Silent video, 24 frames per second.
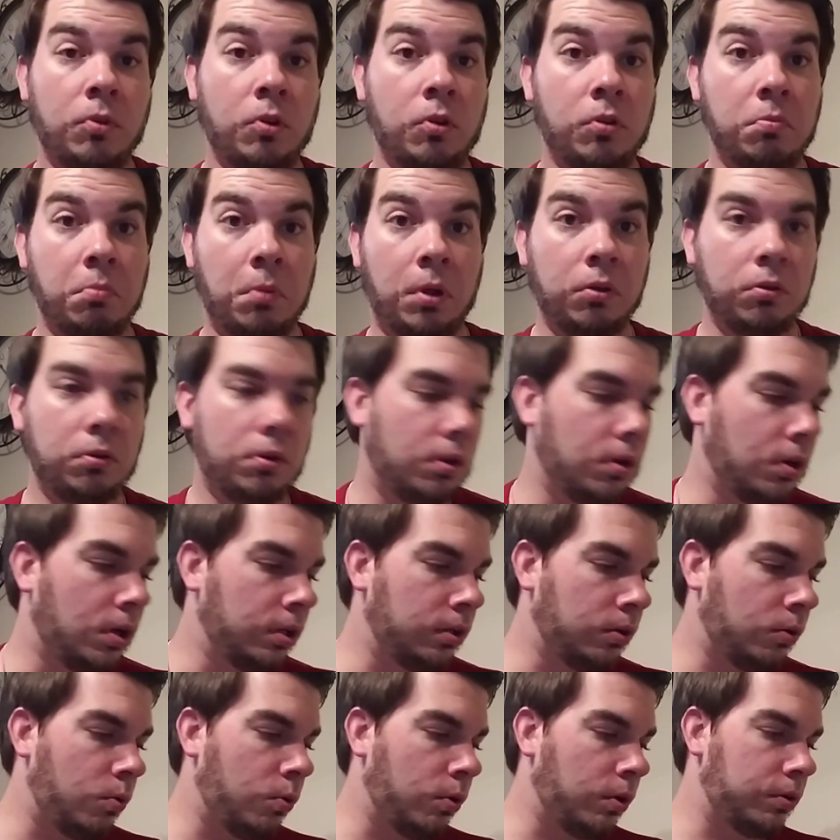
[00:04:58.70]
Smells good on the
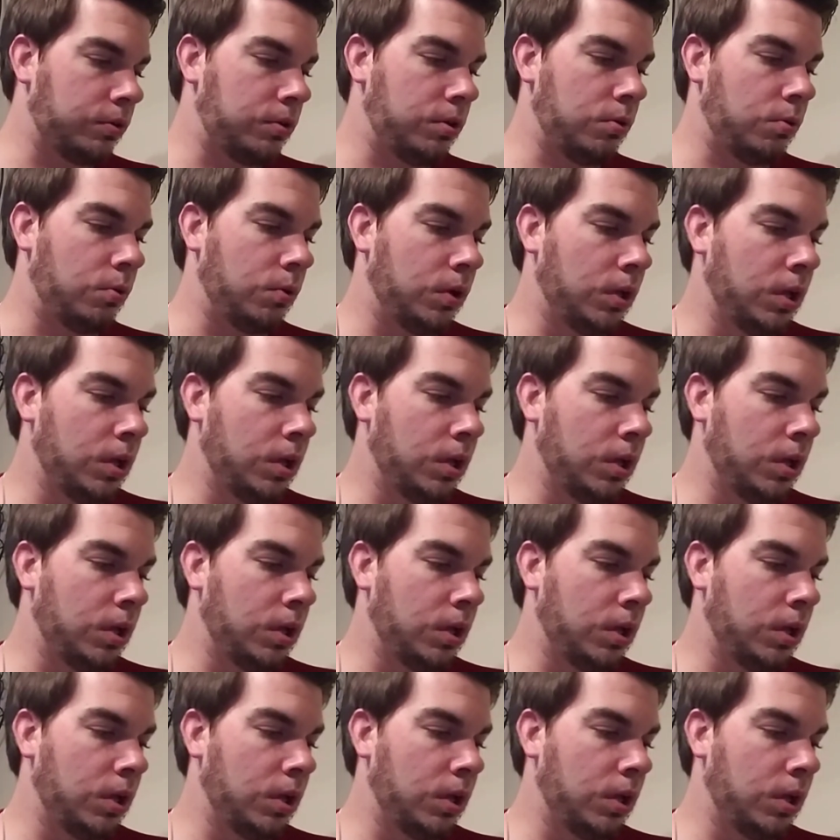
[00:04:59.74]
cork too.